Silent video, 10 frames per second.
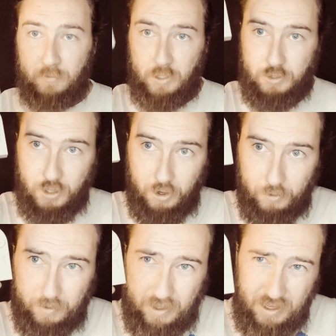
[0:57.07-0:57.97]

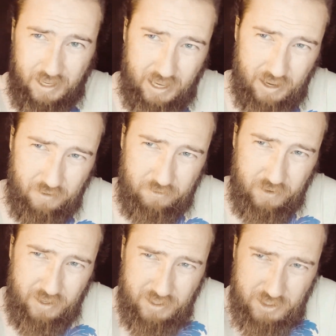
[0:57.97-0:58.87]
So if
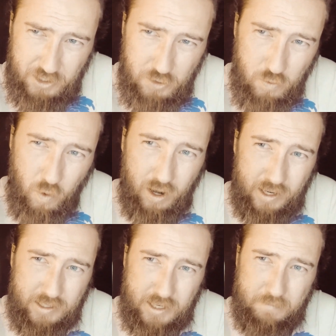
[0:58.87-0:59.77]
you
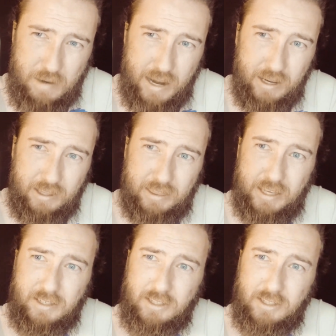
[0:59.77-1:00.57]
want to make this